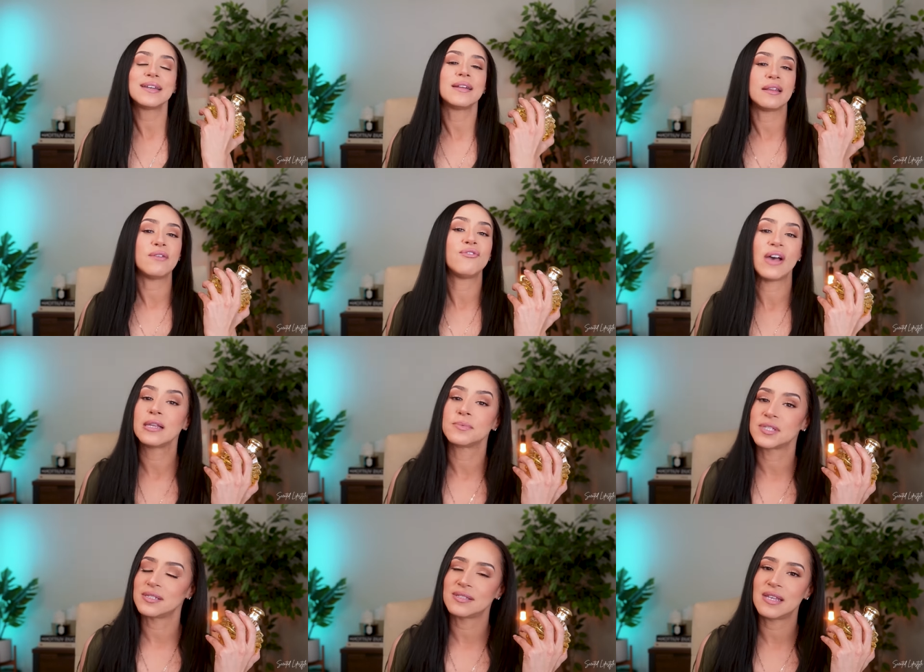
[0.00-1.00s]
my skin it
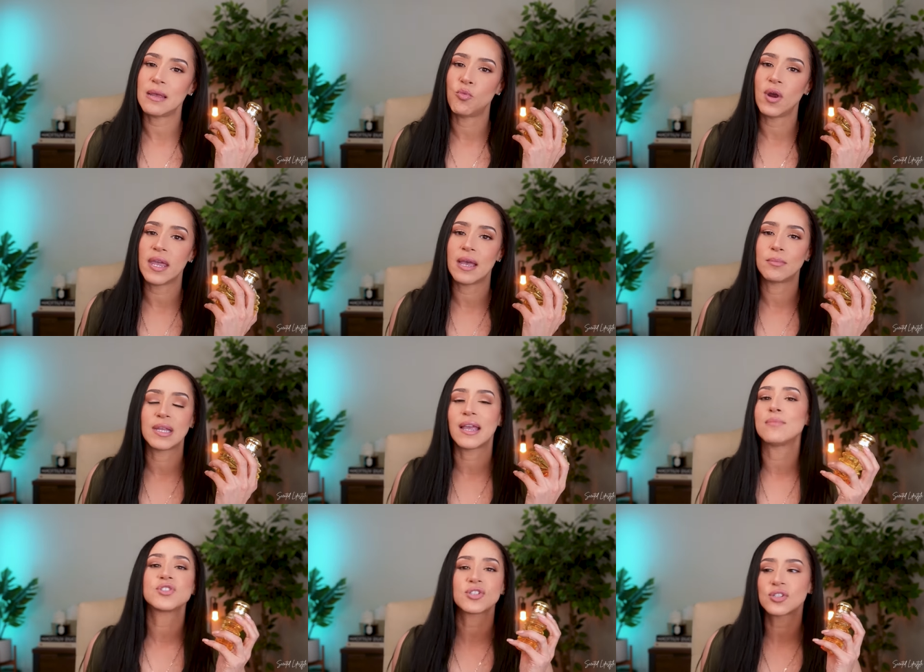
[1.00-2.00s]
develops the same
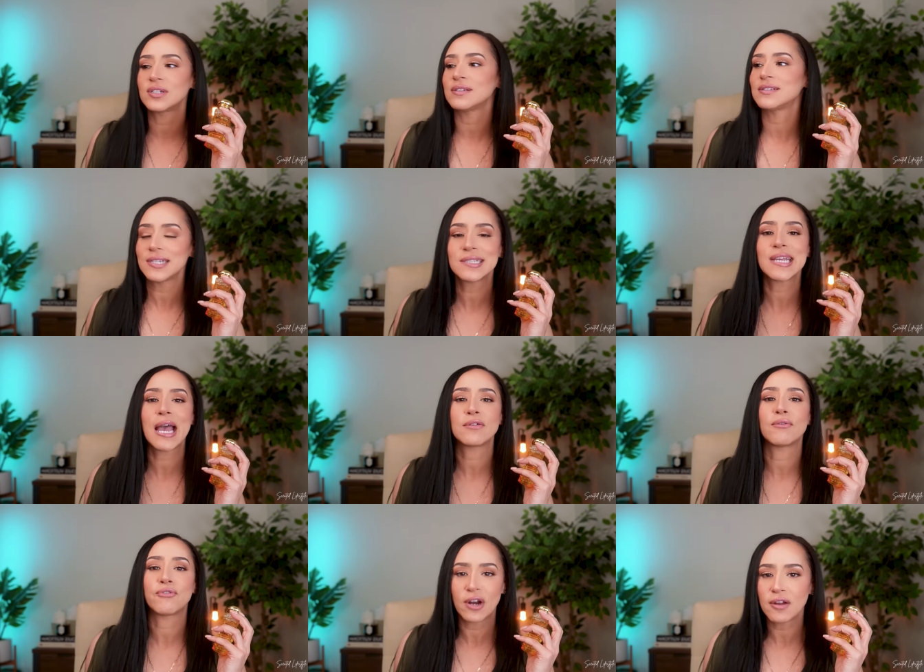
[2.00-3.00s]
way i'm like i'm just gonna
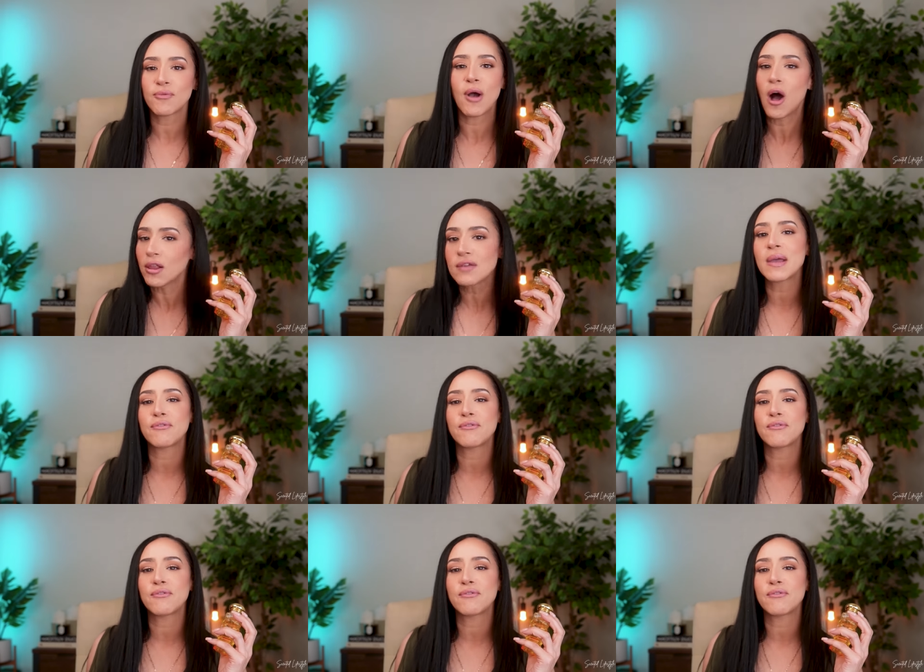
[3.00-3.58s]
sit down in front of